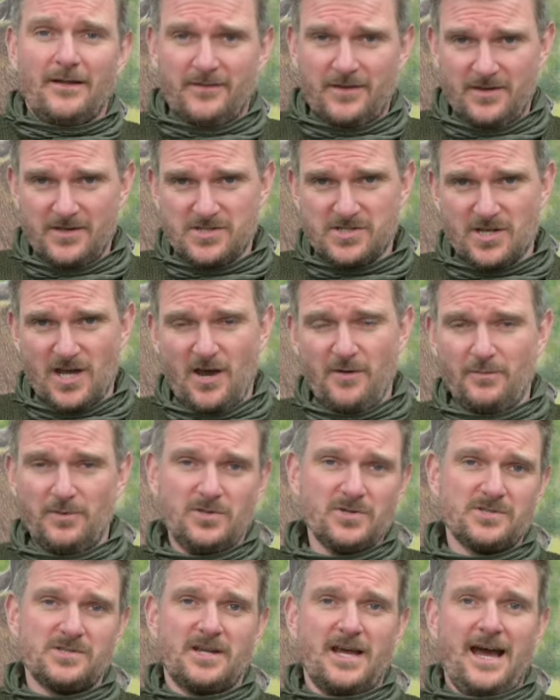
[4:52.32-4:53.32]
that the scope
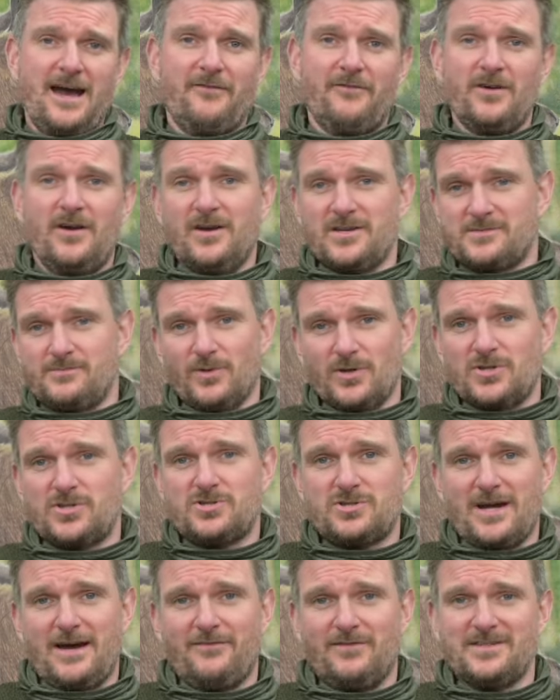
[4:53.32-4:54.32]
doesn't have as much
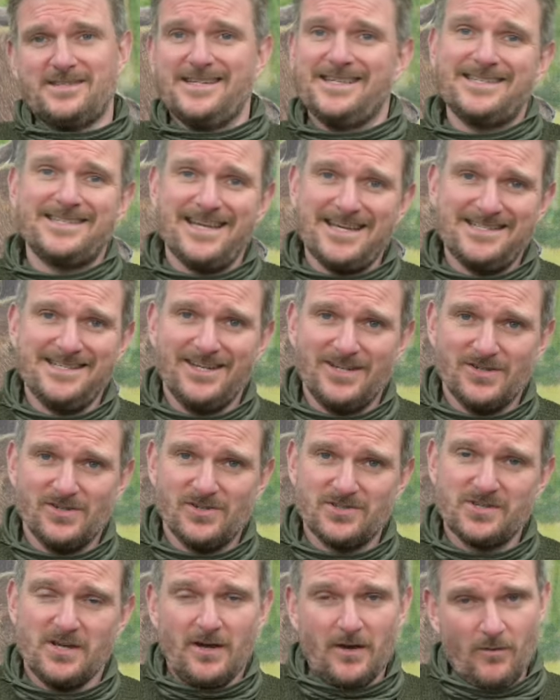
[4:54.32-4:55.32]
travel as it says it
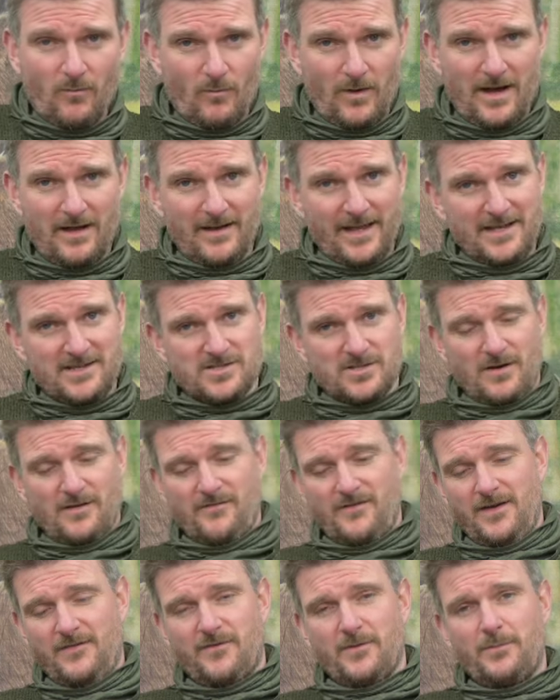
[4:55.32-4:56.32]
does, well, it's not
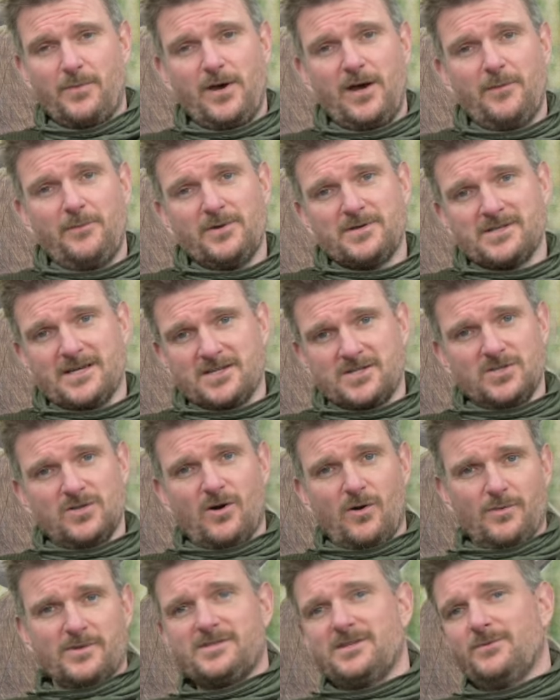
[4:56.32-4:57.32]
fit for purpose. That's
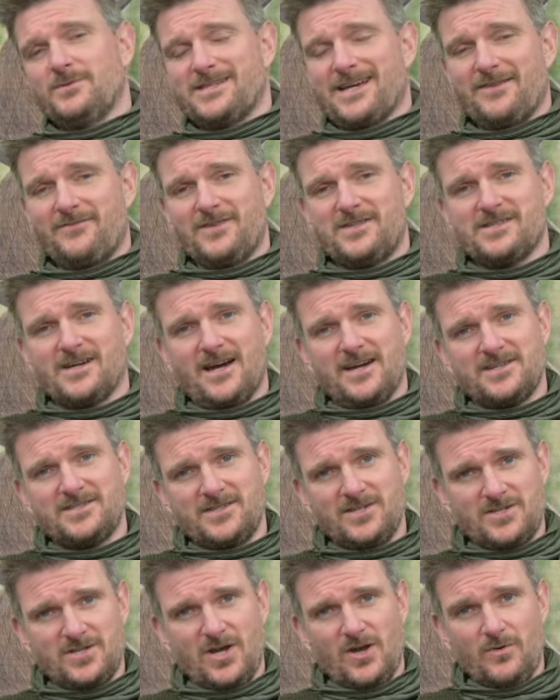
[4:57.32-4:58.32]
not what it was advertised
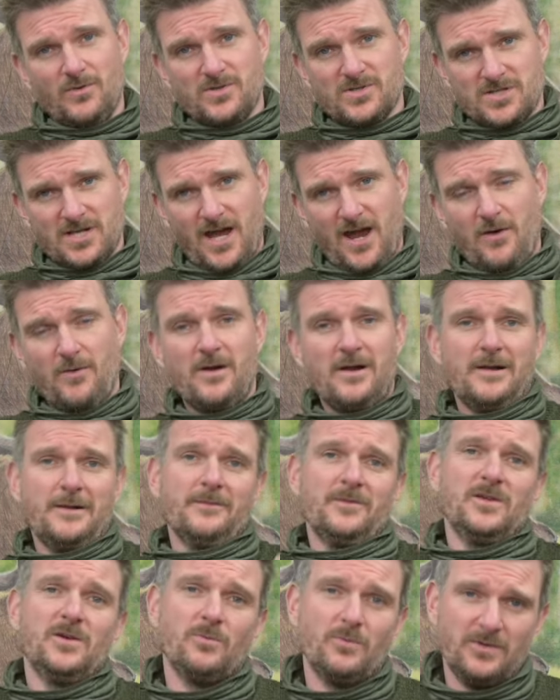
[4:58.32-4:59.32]
to do. So
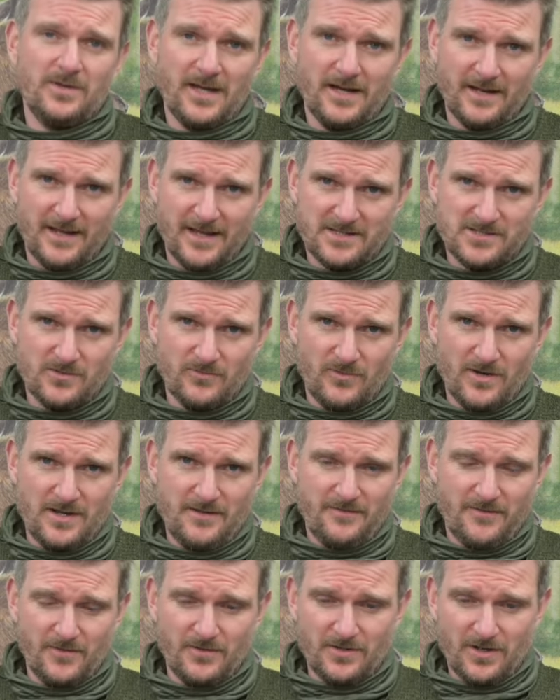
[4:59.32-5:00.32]
you would then get a
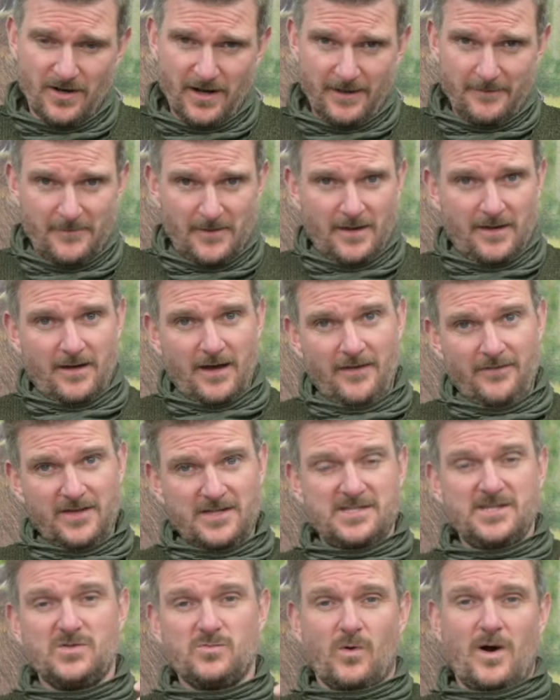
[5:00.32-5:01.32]
refund on it. And
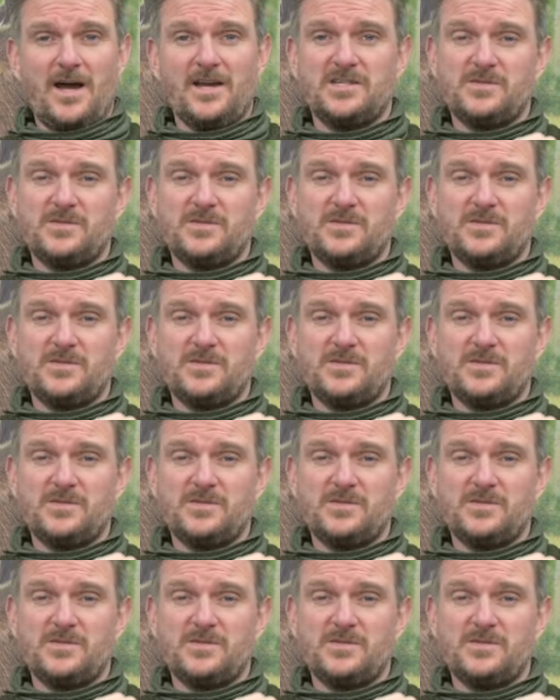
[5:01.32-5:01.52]
this is why